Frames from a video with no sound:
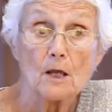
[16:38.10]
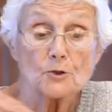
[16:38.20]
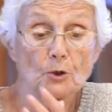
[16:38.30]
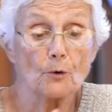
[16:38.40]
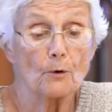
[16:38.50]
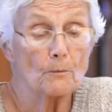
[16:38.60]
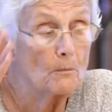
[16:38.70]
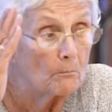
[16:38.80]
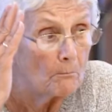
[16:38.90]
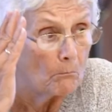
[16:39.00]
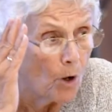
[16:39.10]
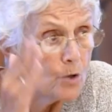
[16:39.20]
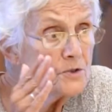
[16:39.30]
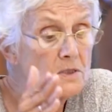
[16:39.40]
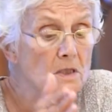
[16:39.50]
So
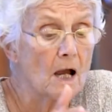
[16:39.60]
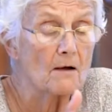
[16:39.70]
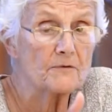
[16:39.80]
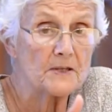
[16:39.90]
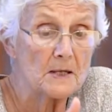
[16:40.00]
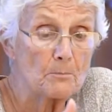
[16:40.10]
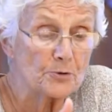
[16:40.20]
most of the